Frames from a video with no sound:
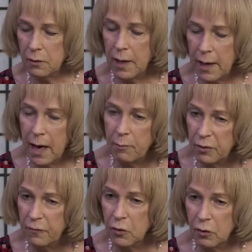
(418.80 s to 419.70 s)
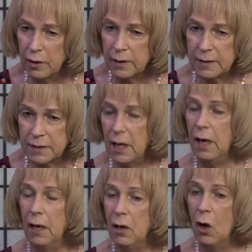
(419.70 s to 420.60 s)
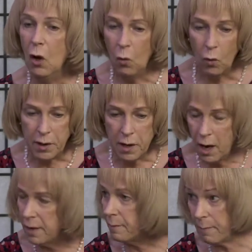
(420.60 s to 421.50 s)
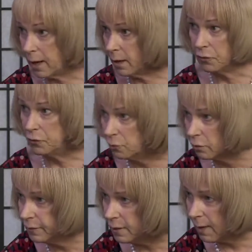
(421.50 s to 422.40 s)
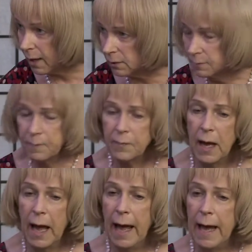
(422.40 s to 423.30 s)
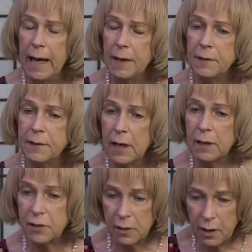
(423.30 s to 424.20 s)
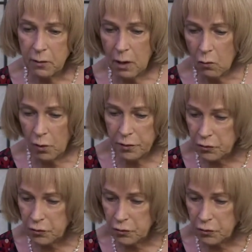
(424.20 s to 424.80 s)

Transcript: they are preferring to say, we're neither male nor female, and so they don't want to